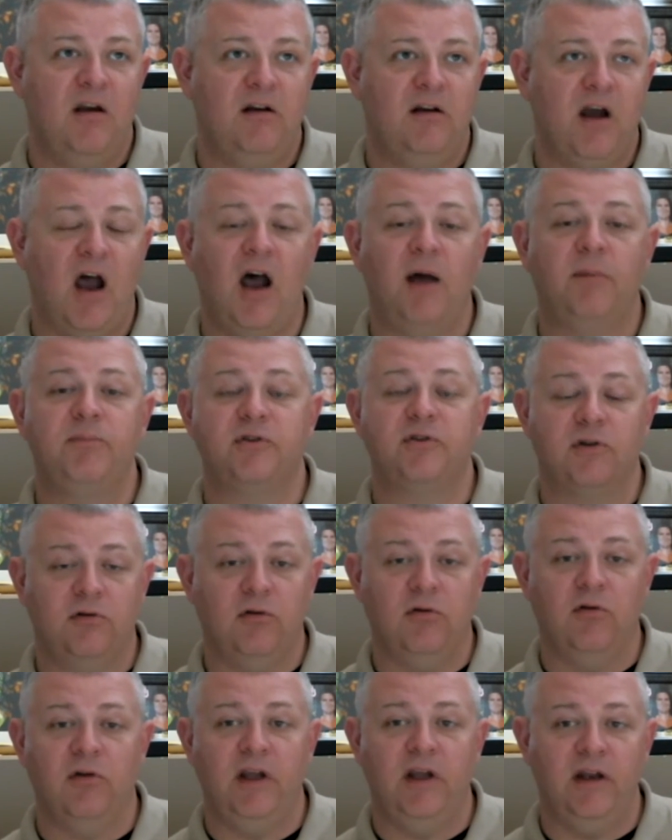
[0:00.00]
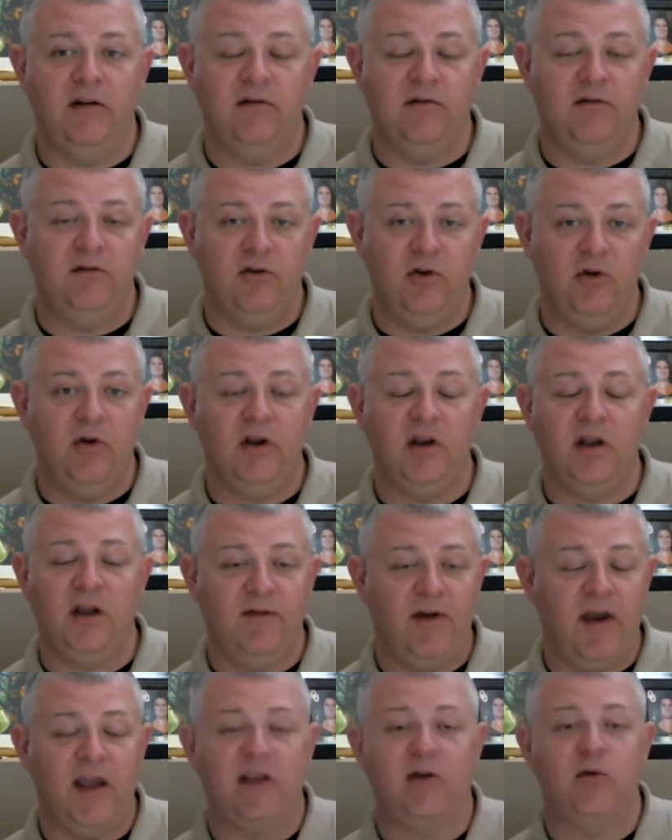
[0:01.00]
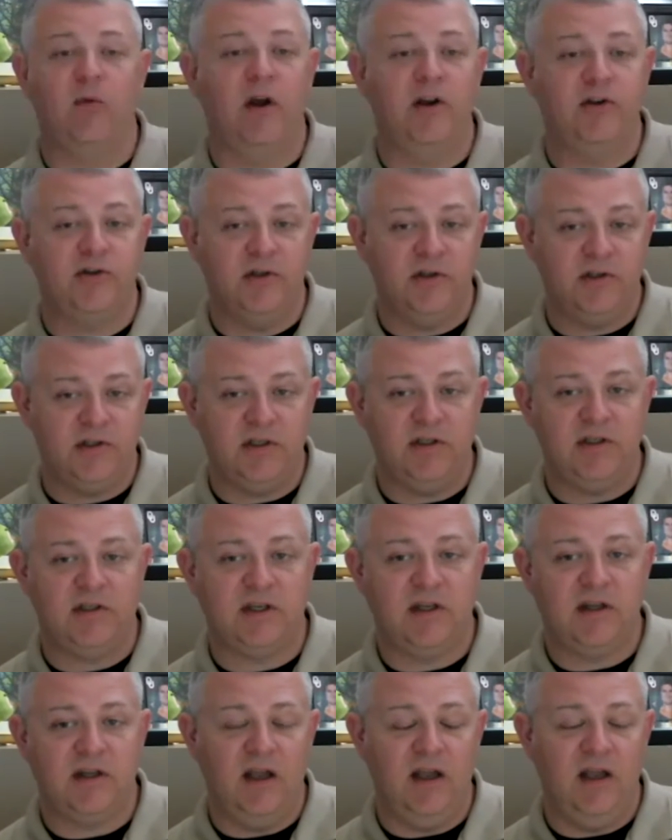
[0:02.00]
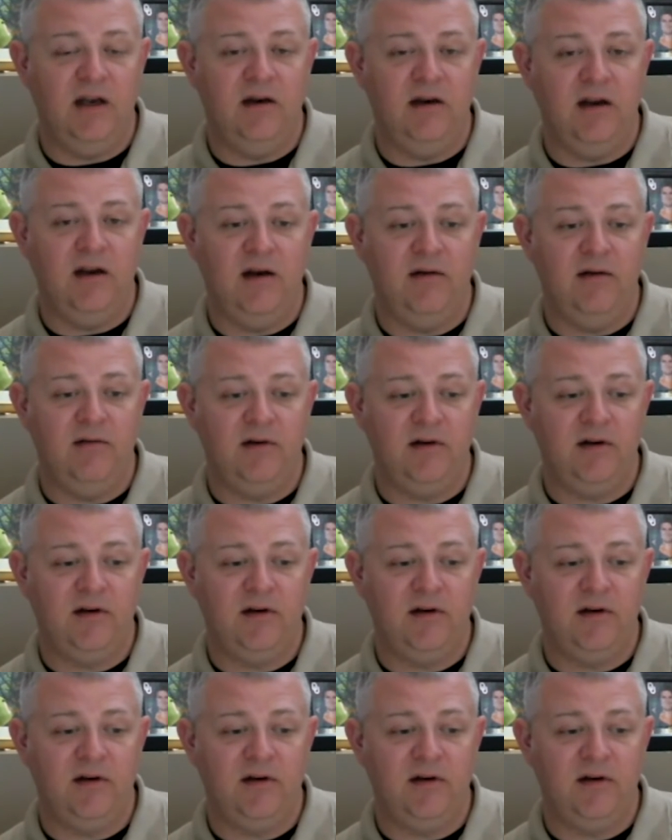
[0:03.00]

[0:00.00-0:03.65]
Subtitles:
obstacle in doing evacuations and